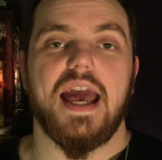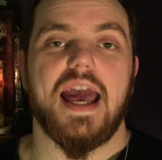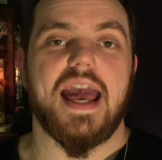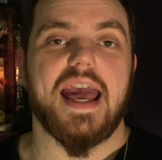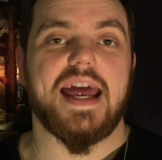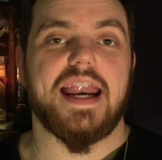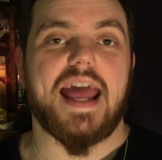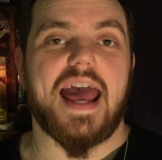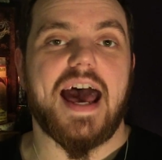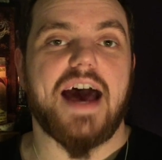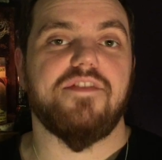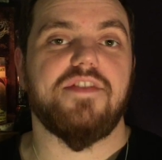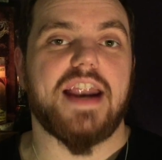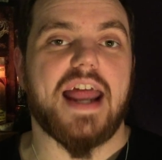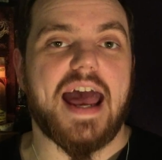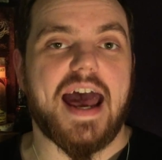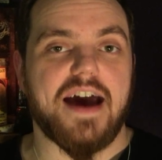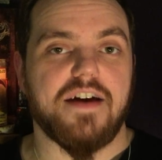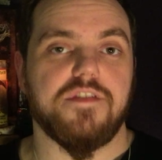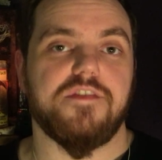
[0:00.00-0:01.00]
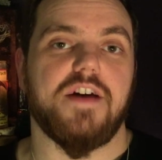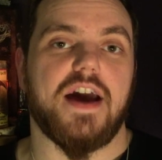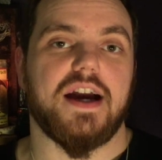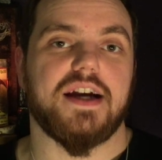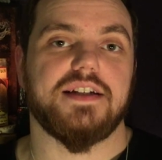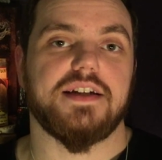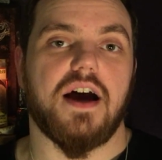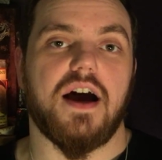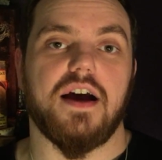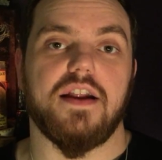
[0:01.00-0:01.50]
and have an
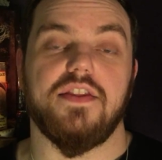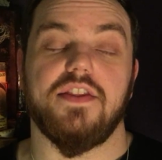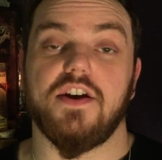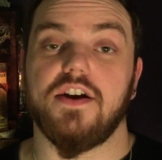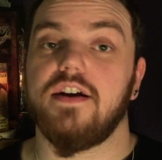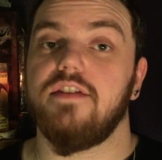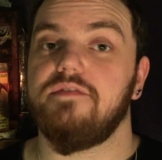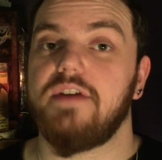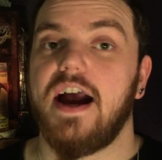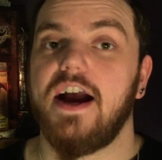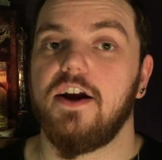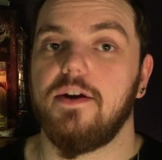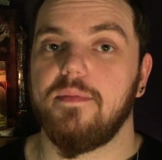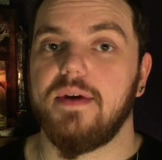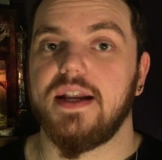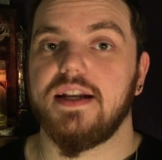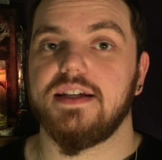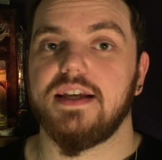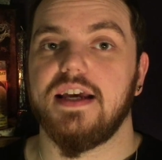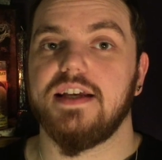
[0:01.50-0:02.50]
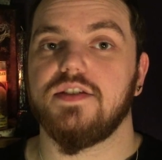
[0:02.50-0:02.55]
affect on their environment